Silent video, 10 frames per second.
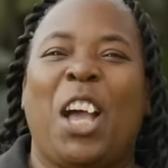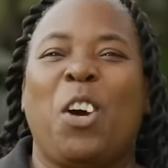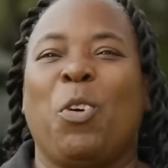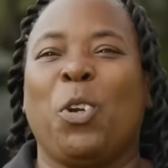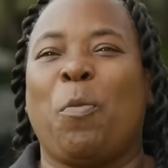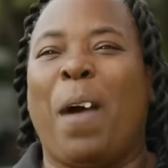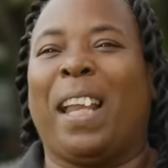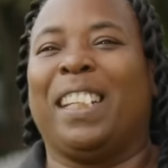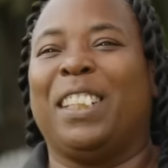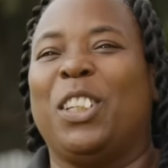I don't want
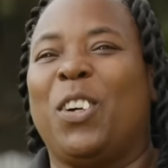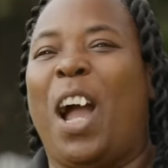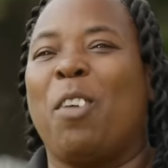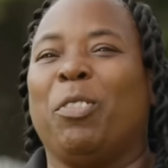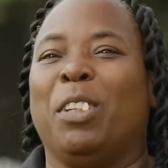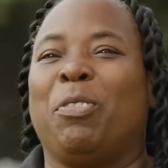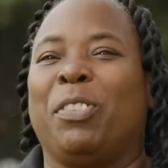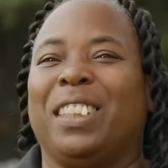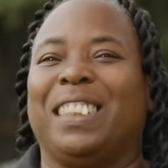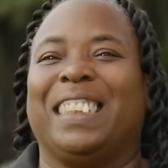nobody to know how I'm really feeling